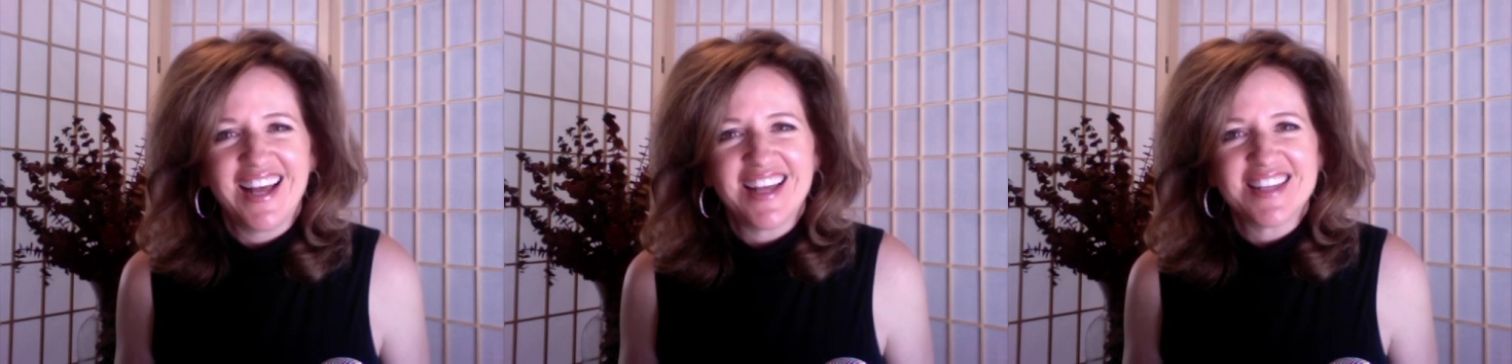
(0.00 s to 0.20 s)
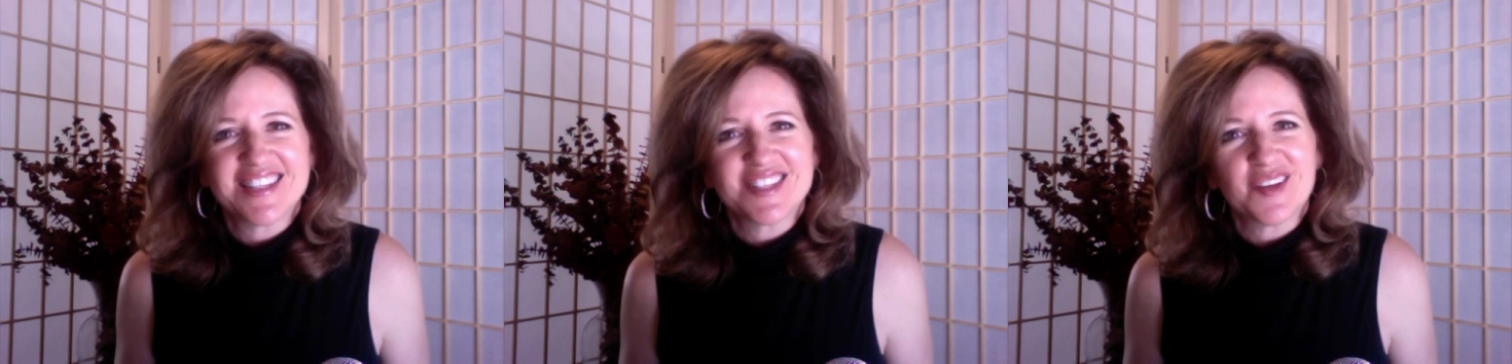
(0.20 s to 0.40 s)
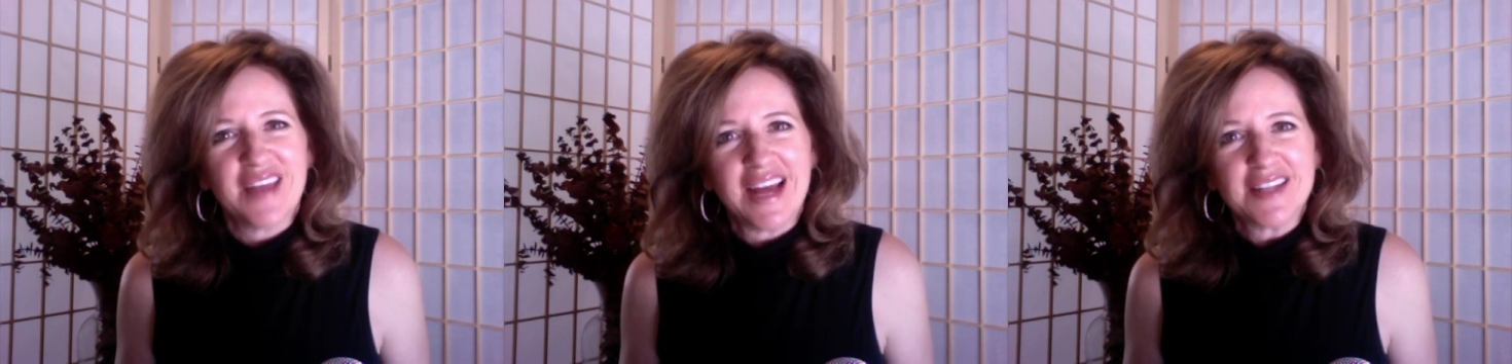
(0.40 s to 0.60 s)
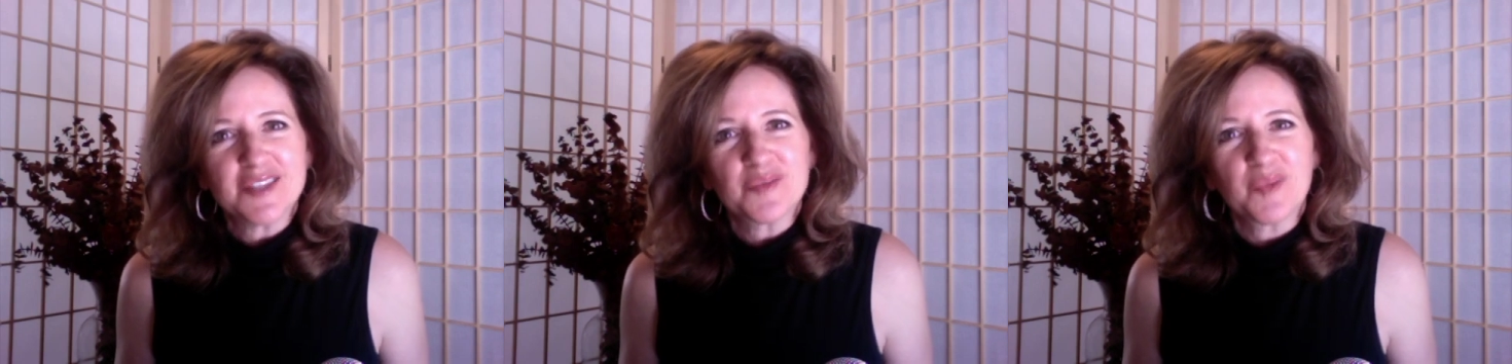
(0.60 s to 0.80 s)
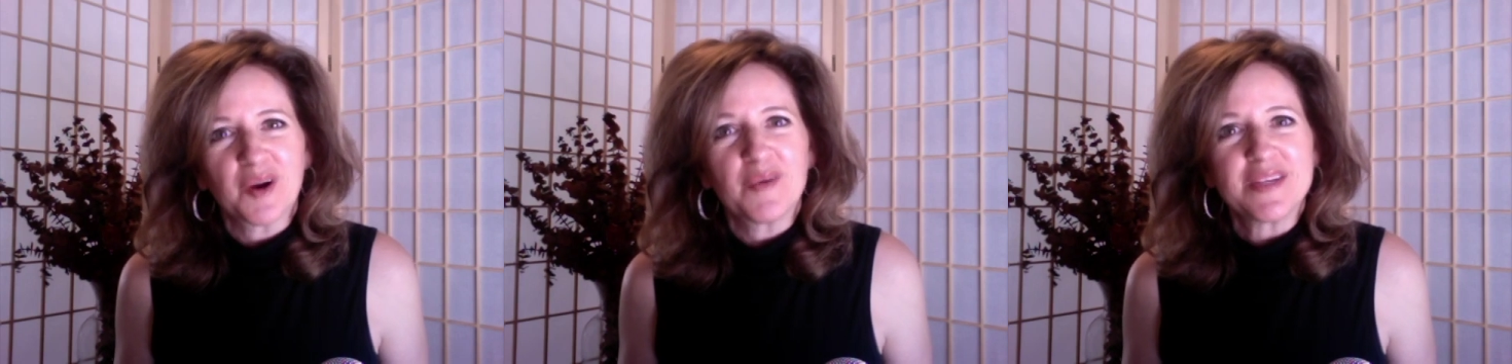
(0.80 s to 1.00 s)
So that's
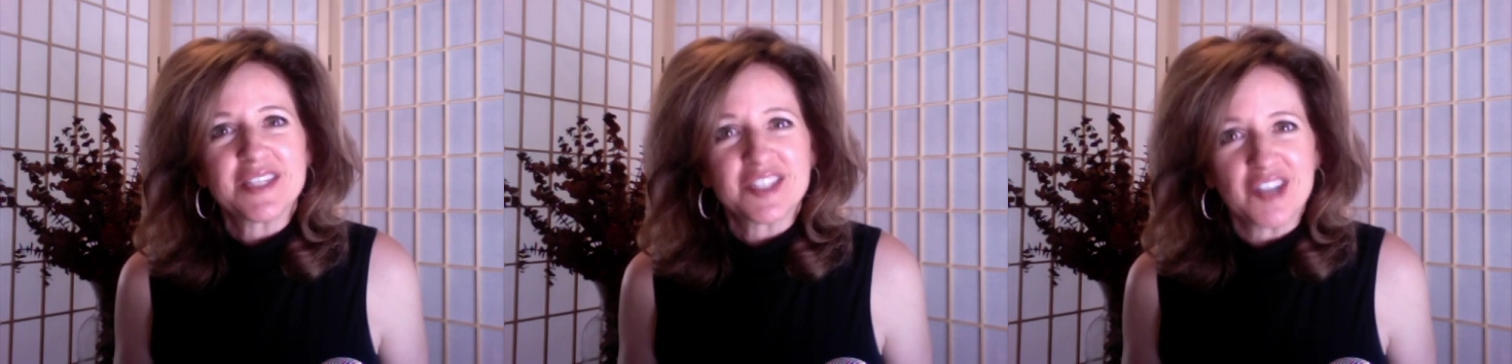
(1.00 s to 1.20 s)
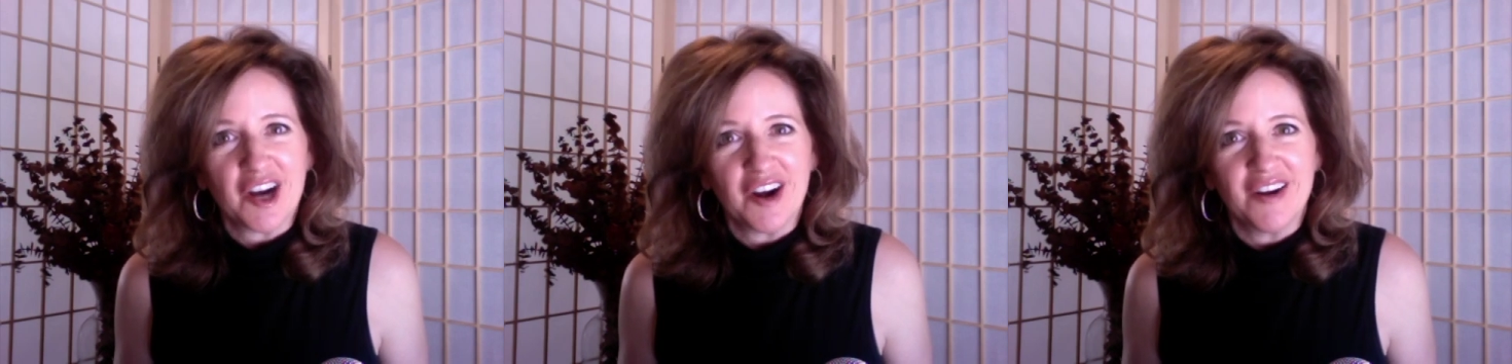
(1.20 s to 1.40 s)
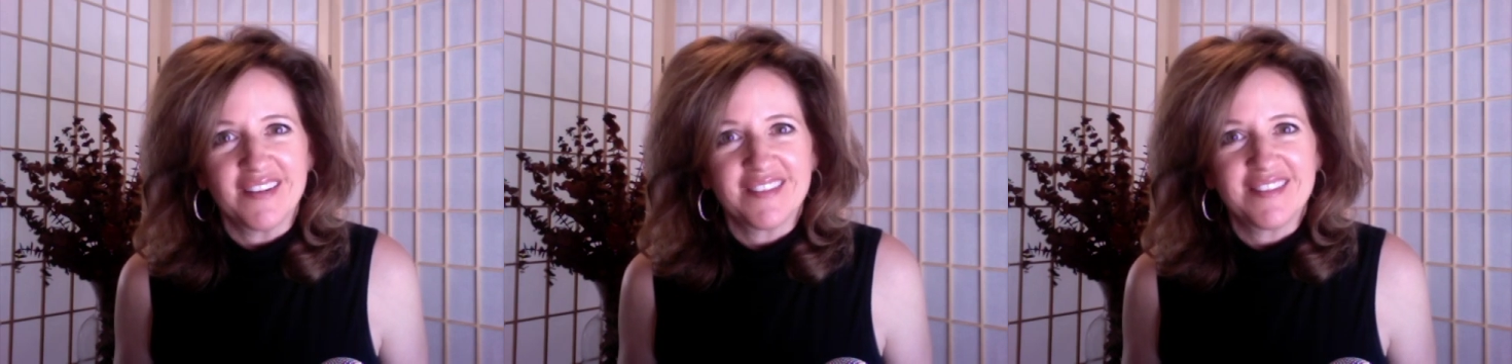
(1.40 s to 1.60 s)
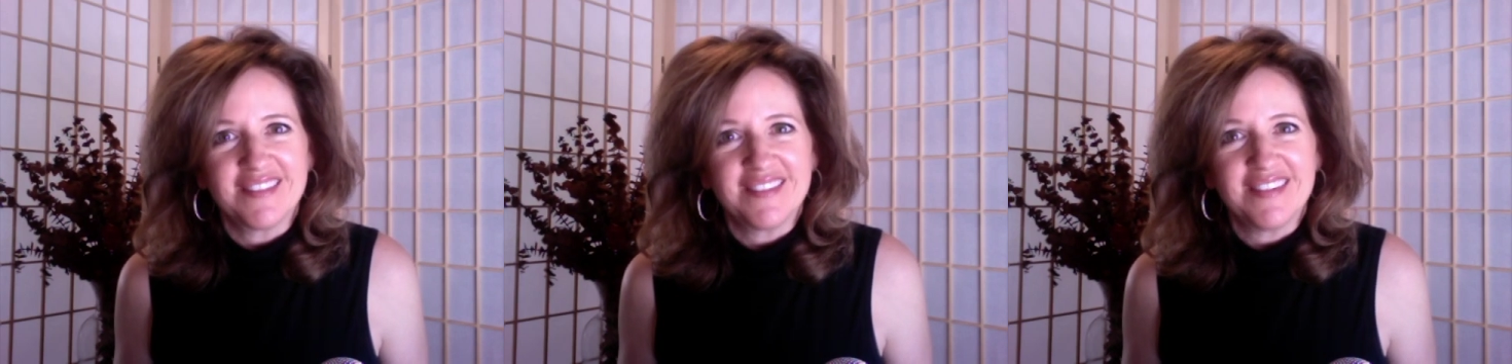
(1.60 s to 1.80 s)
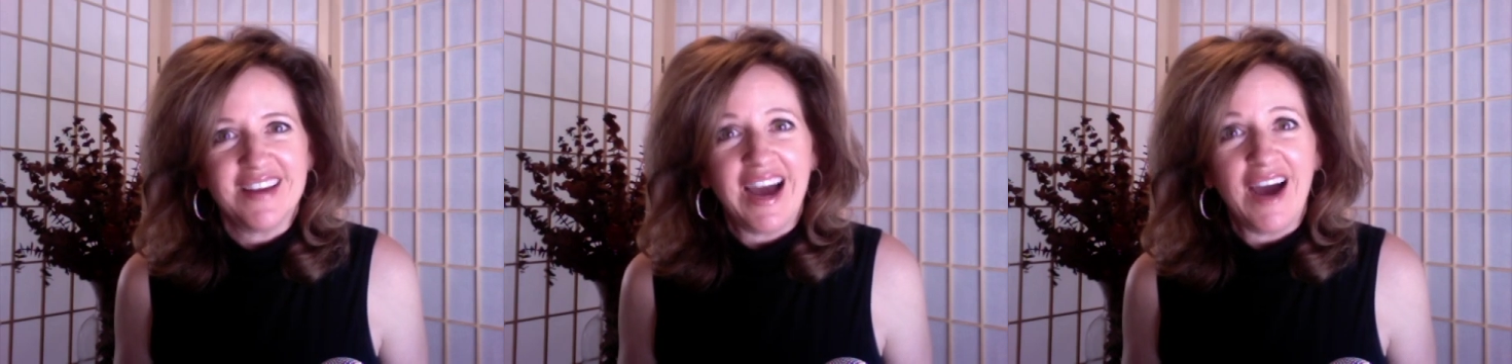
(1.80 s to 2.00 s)
where we start,
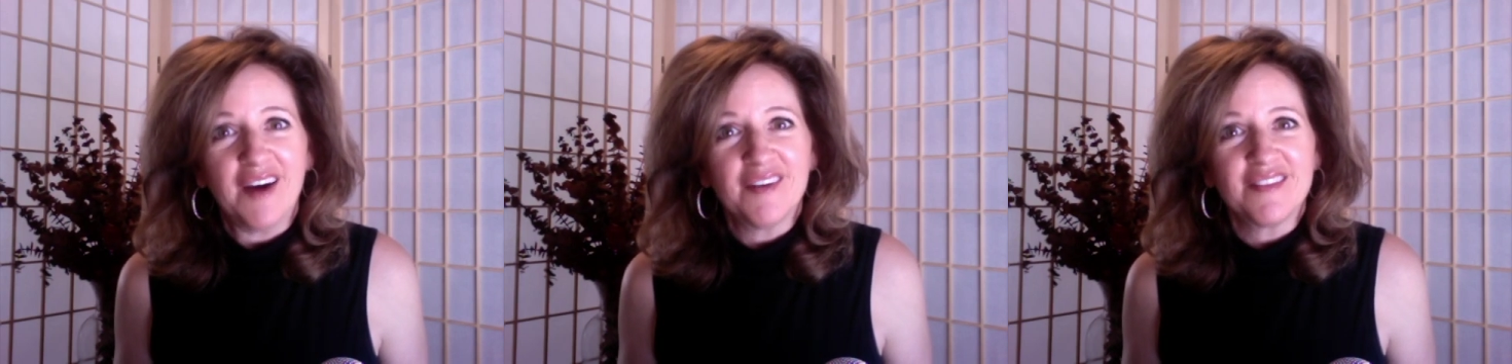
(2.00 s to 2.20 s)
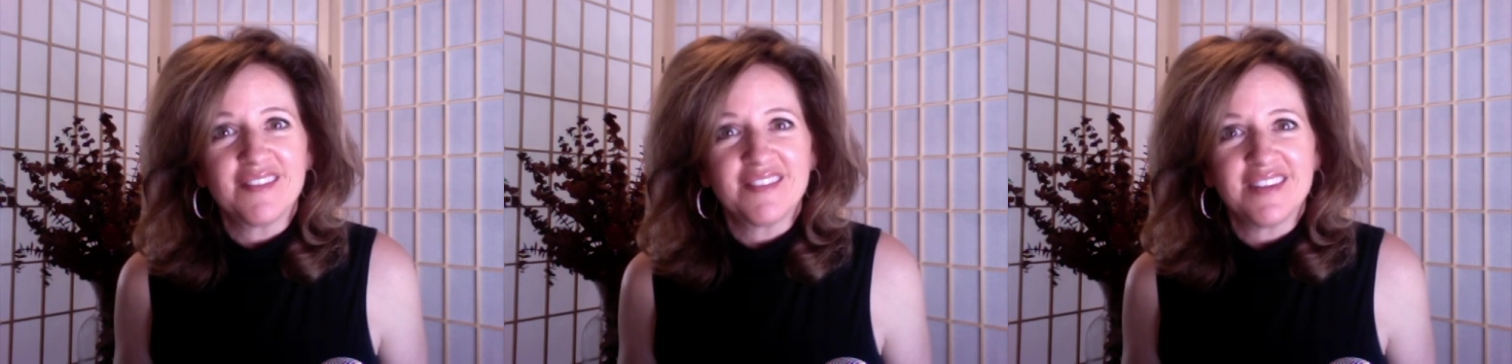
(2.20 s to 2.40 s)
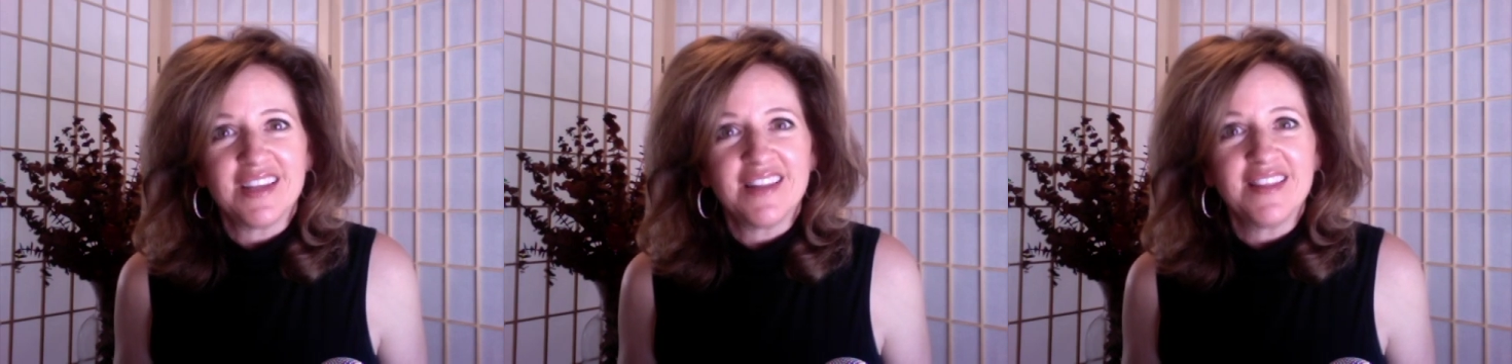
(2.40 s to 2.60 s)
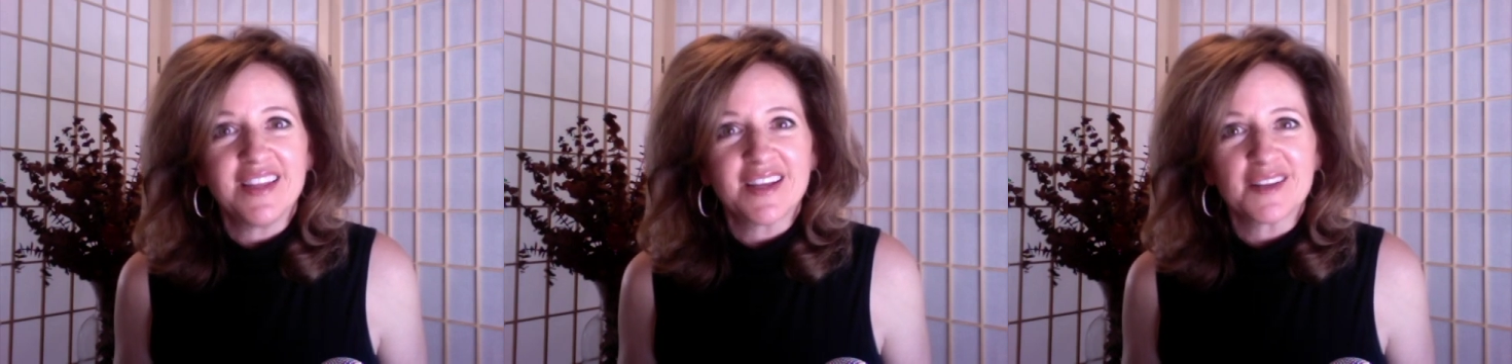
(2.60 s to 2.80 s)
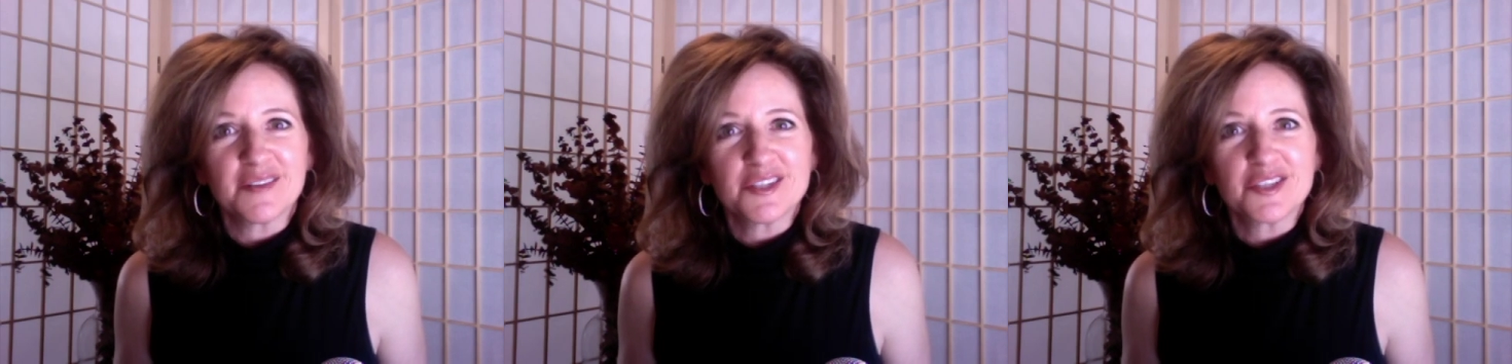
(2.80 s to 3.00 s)
out in the
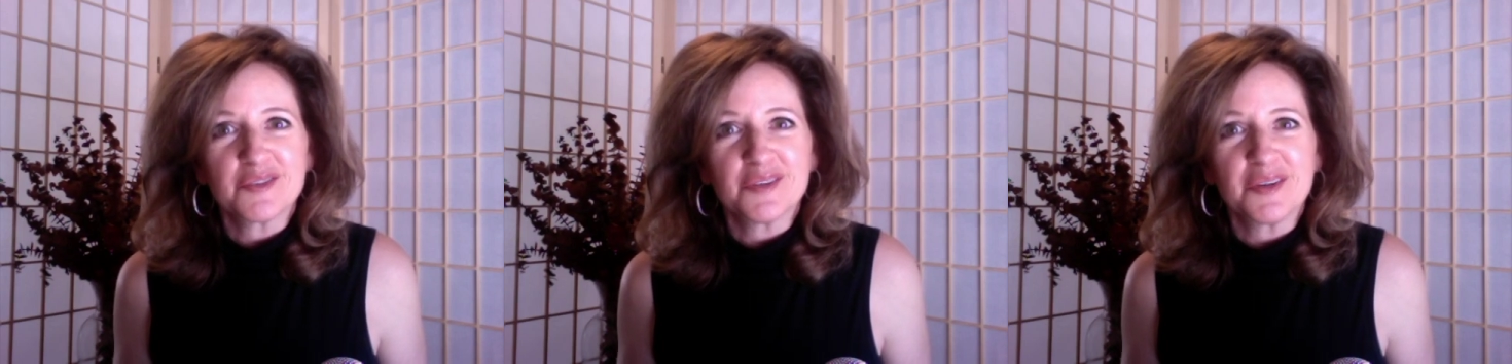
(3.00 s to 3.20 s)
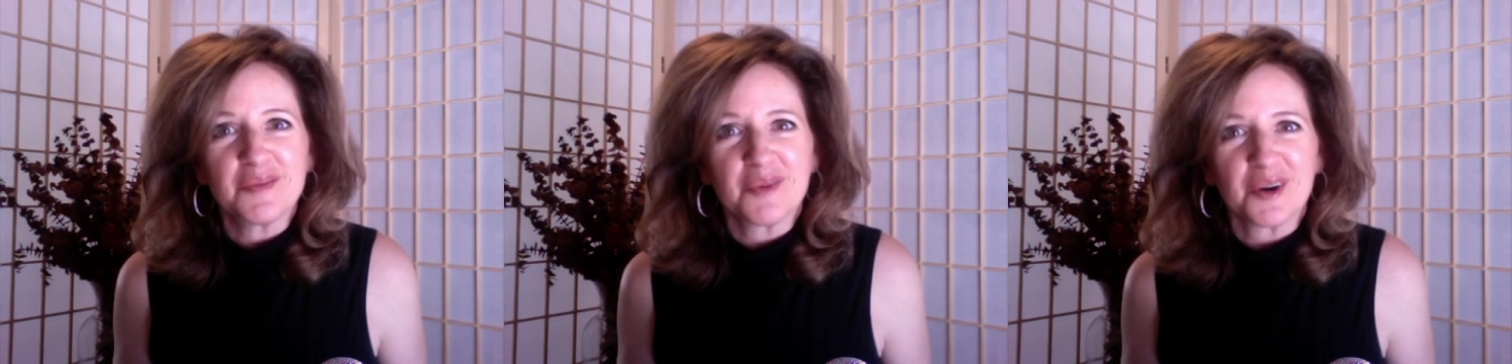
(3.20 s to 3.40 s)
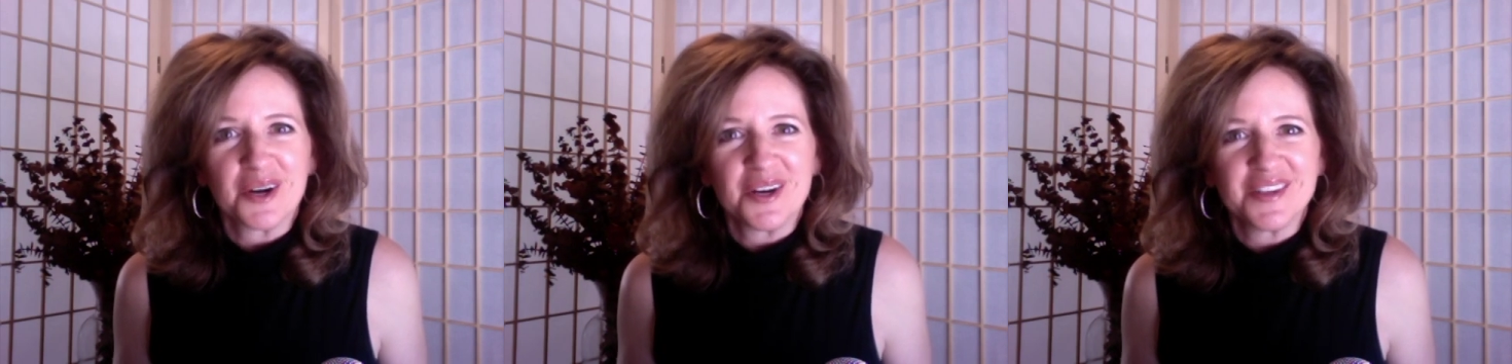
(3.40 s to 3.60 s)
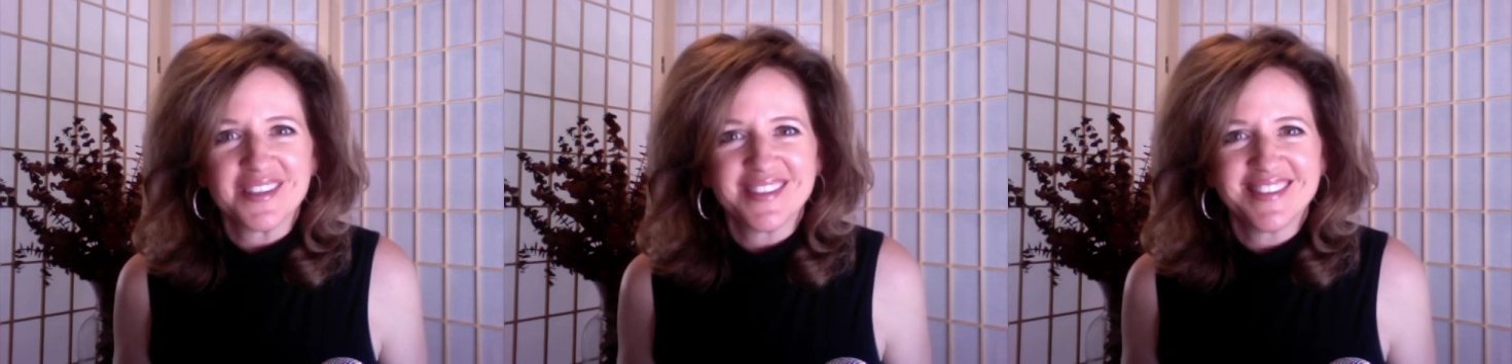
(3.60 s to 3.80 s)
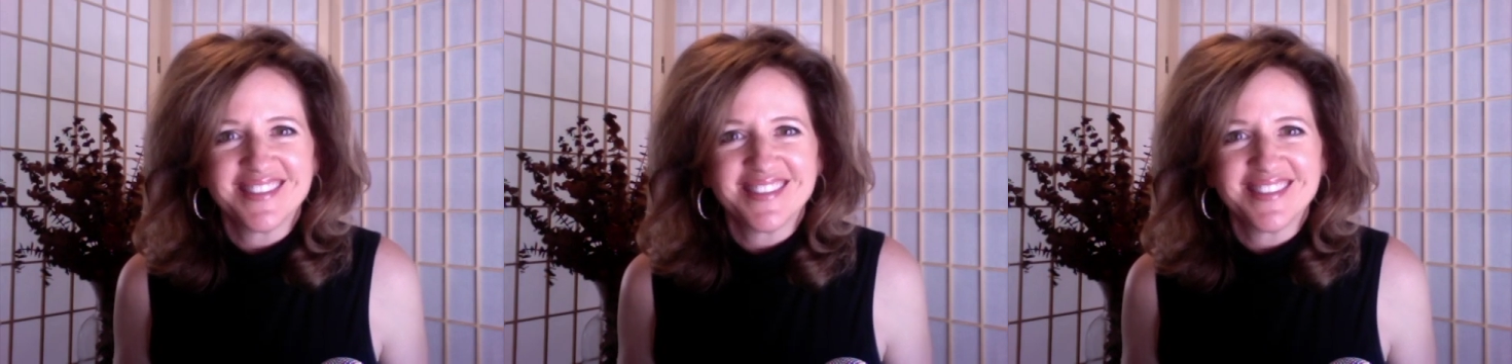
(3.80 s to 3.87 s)
illusory world,